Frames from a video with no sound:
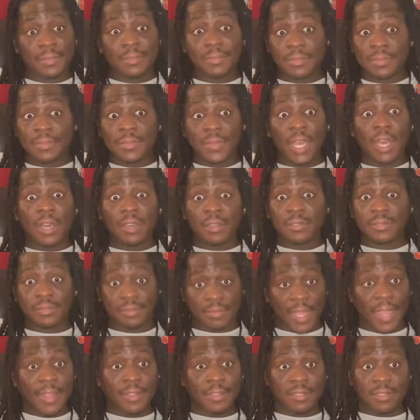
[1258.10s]
No,
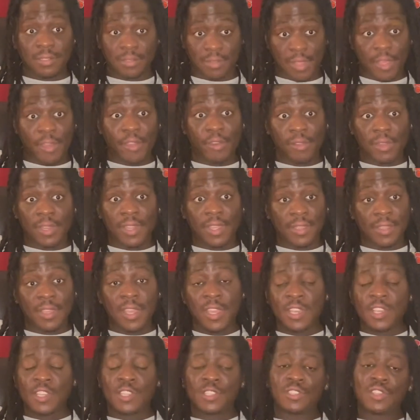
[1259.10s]
that's literally,
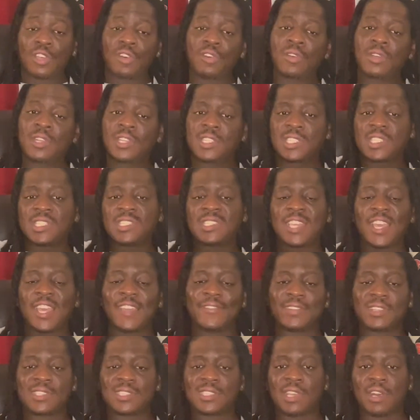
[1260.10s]
so just save
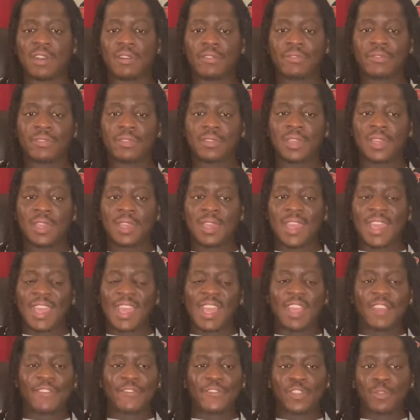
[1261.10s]
yourself.
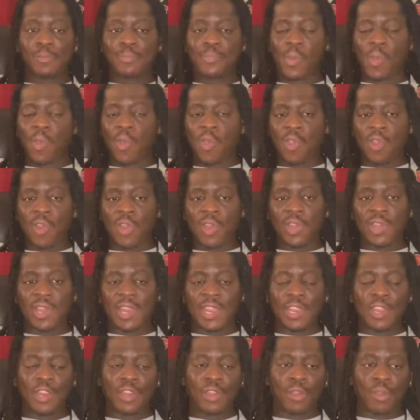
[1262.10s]
If you're bored and
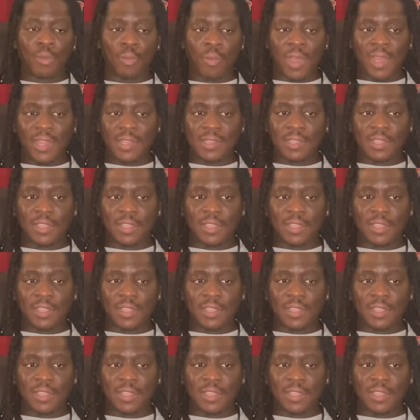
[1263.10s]
you don't want